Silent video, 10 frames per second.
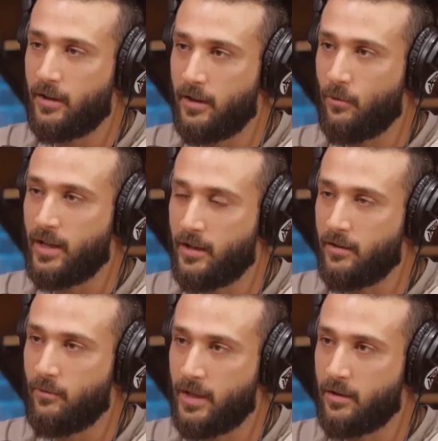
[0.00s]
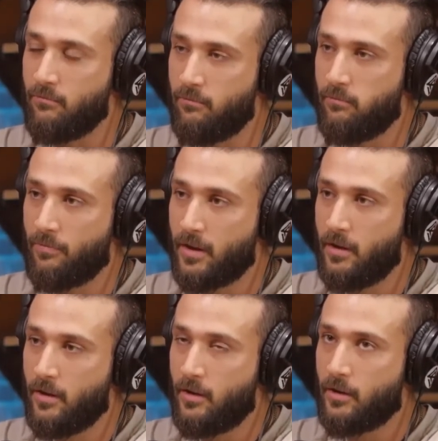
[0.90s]
you know, we can
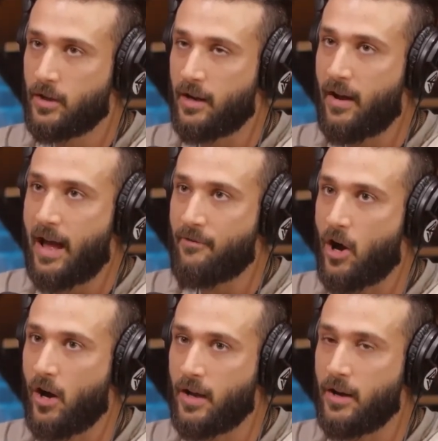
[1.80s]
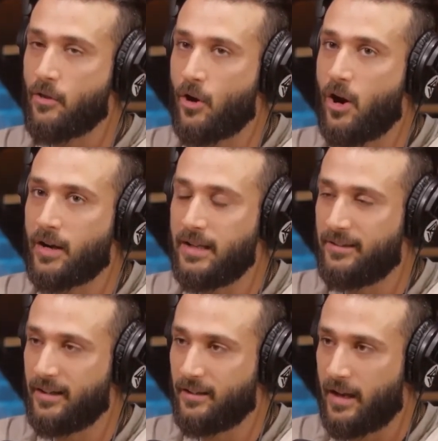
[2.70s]
kind of have a another hockey
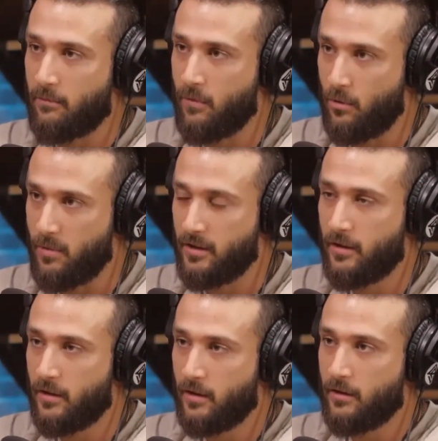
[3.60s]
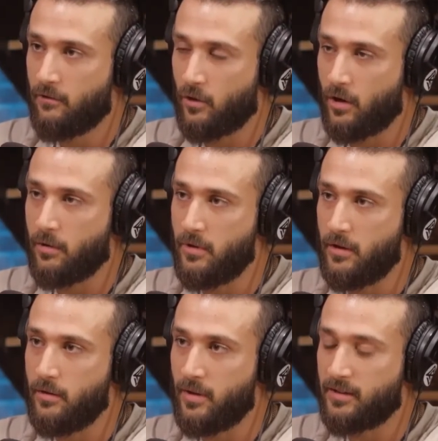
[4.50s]
stick-like moment for our
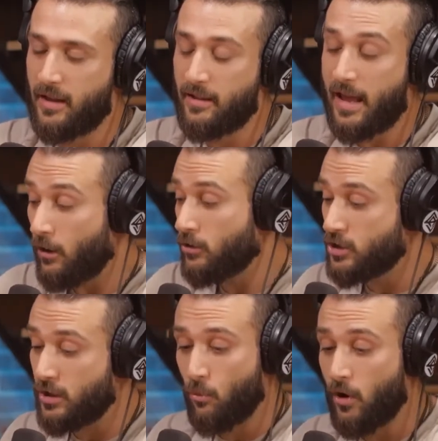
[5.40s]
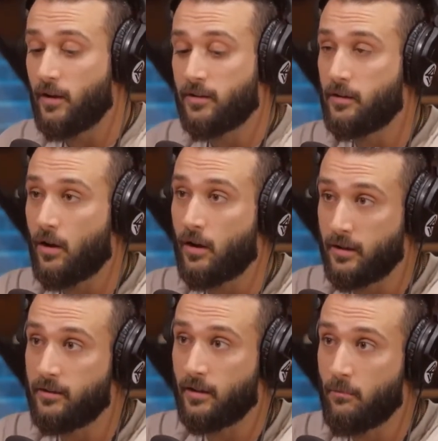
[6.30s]
community, because that Earthship was a
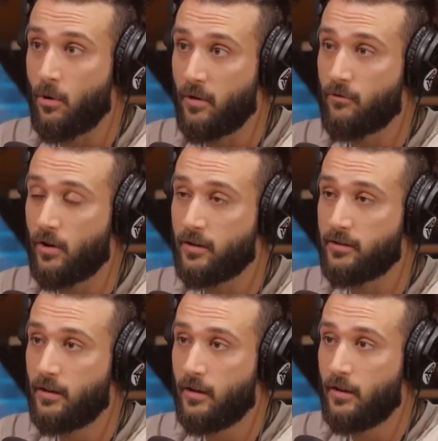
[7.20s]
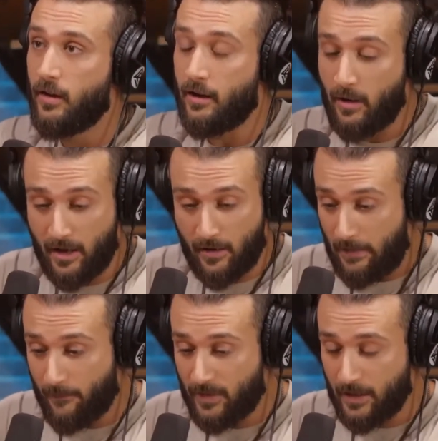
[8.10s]
hockey stick moment for us. And
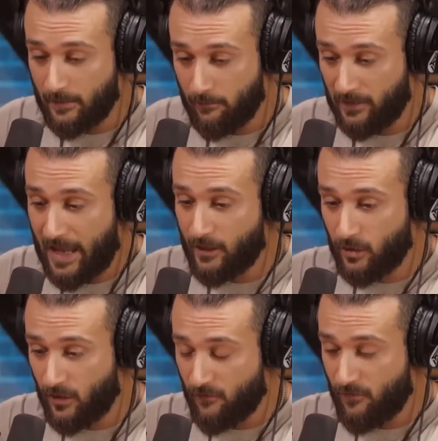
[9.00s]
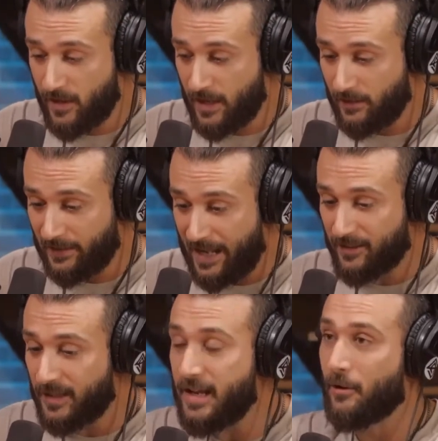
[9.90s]
it
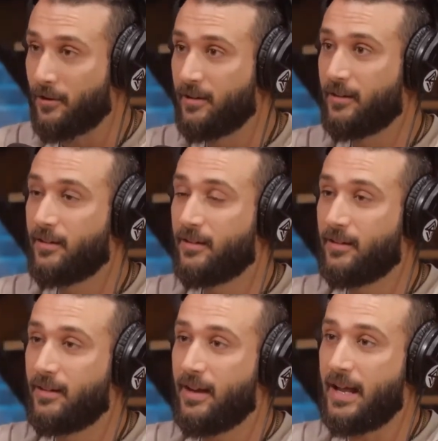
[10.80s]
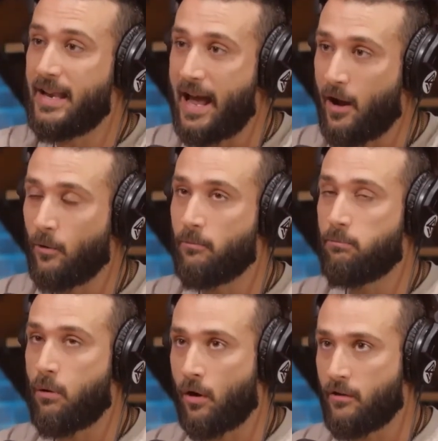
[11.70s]
led us here. And now
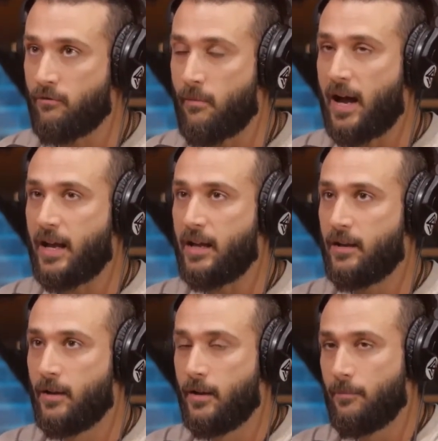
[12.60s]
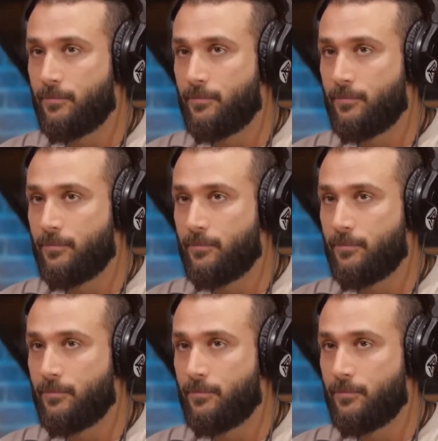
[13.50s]
part of my